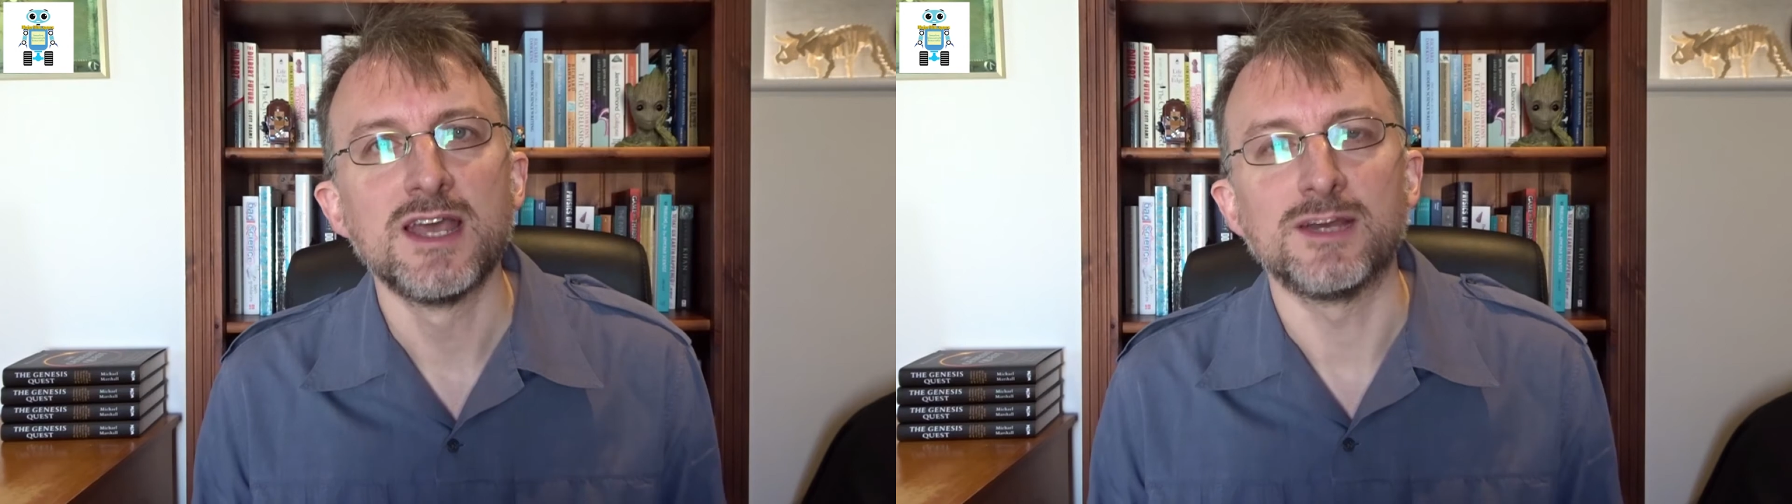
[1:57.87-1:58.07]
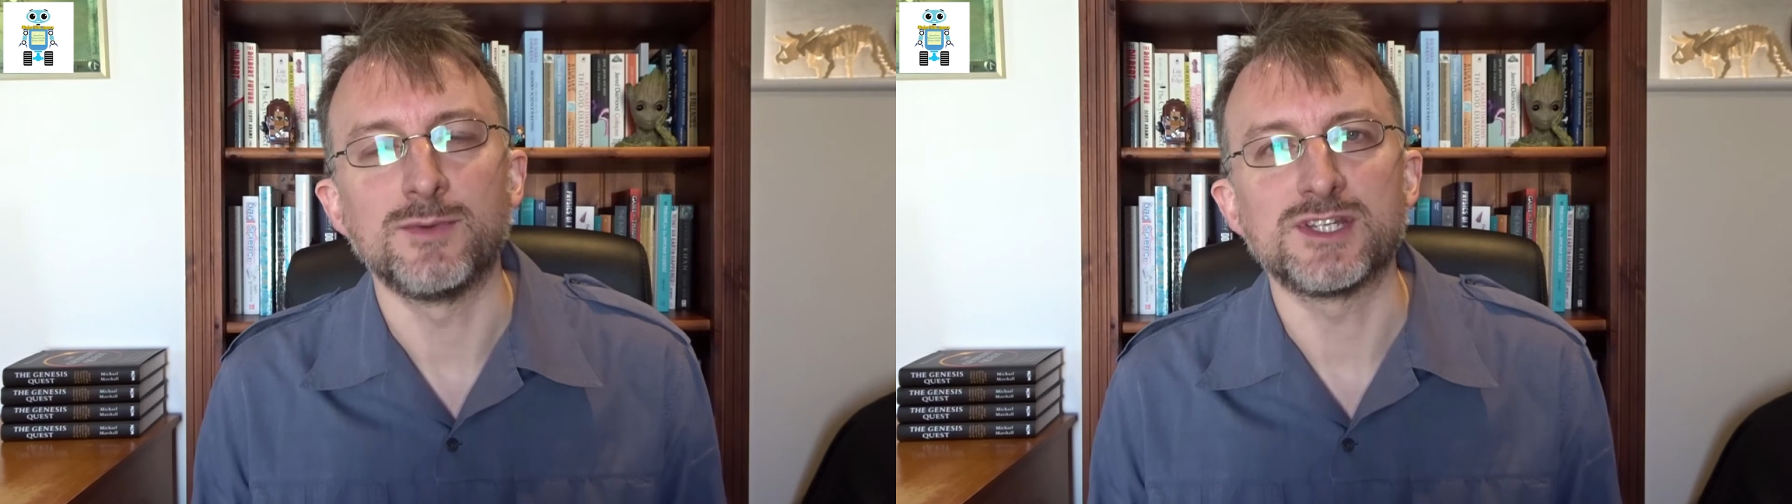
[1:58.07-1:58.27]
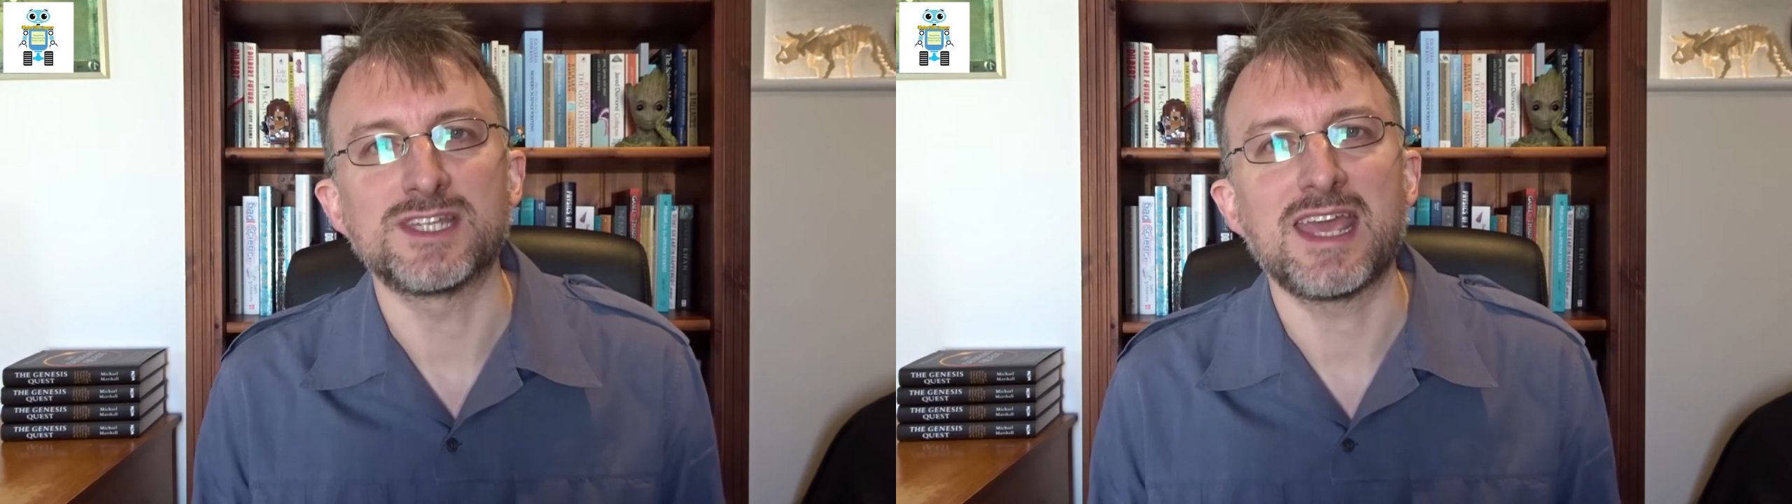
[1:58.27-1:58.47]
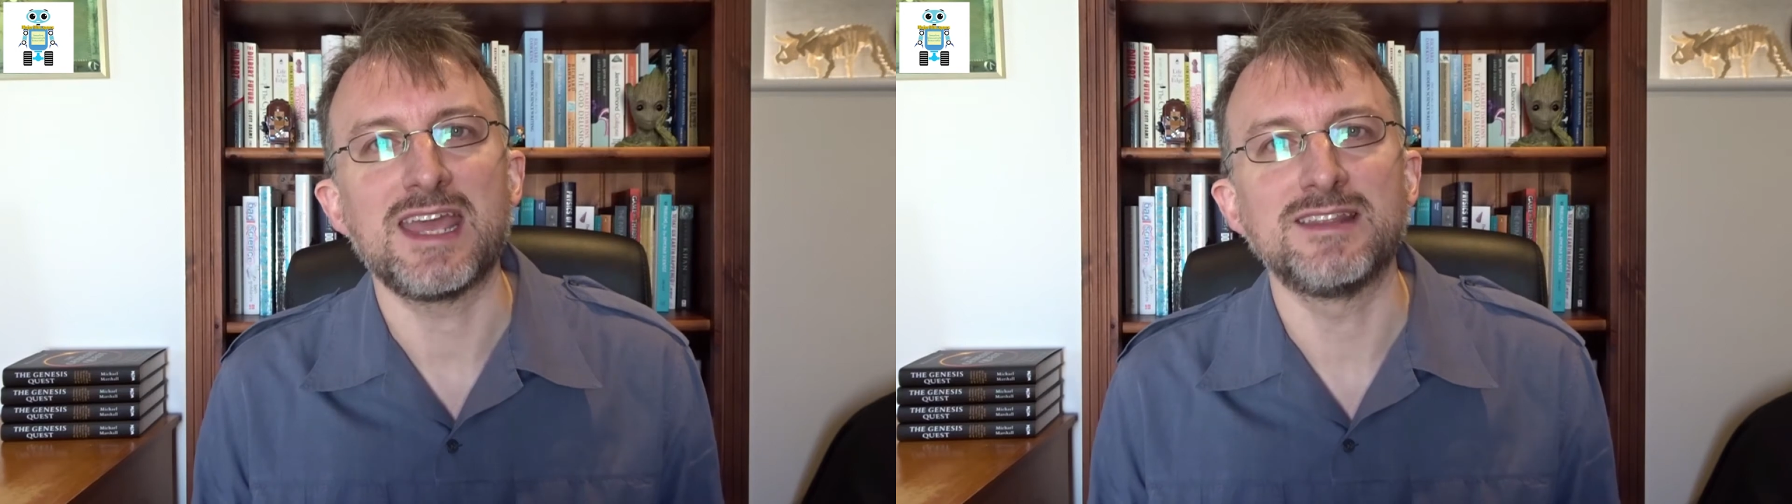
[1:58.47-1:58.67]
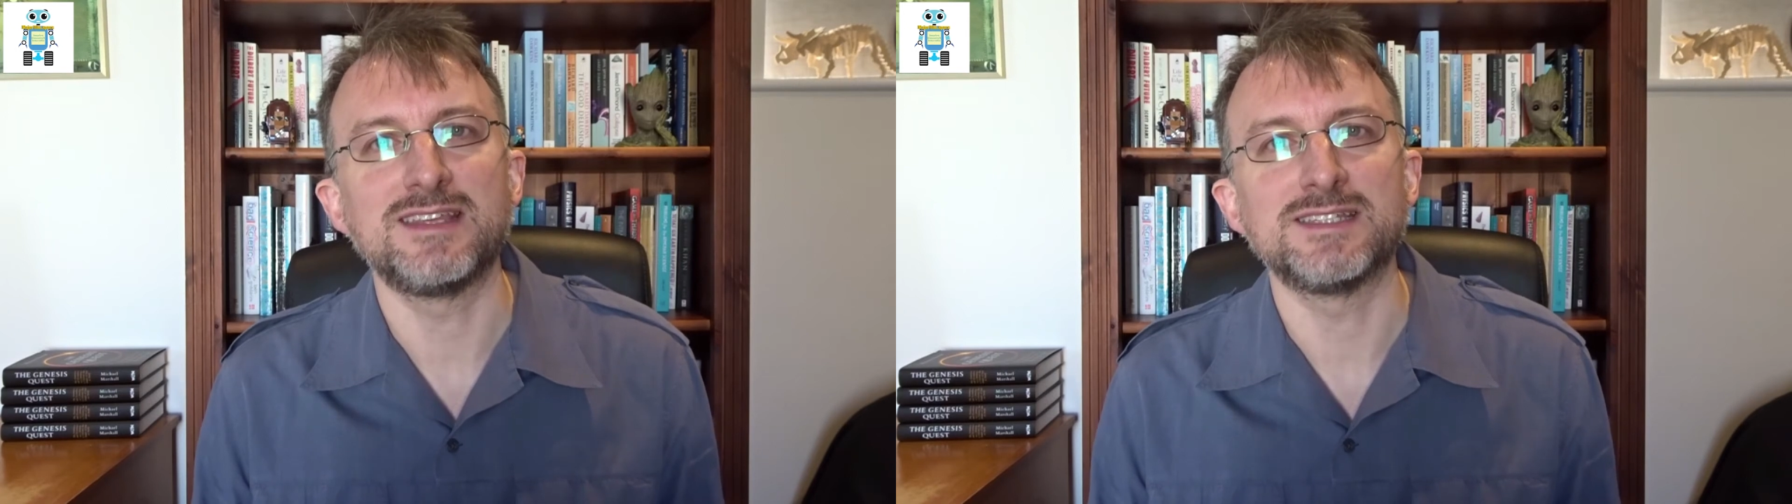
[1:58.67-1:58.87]
that we just
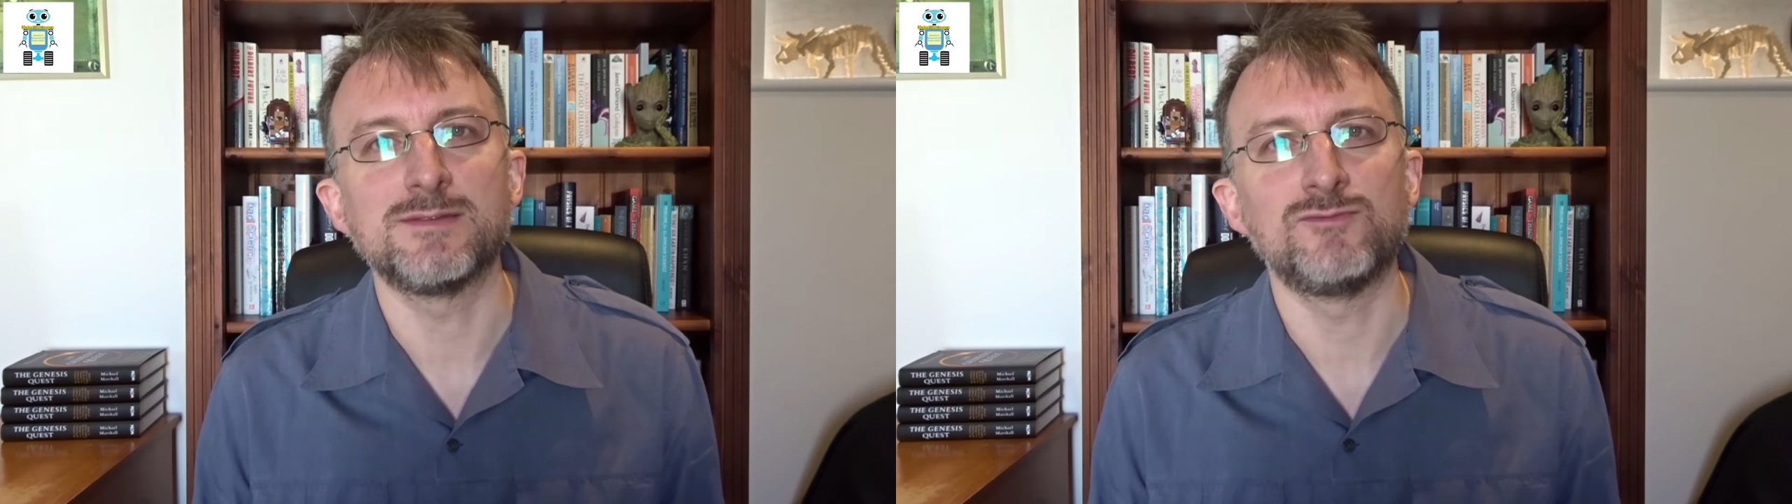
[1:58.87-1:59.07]
hit these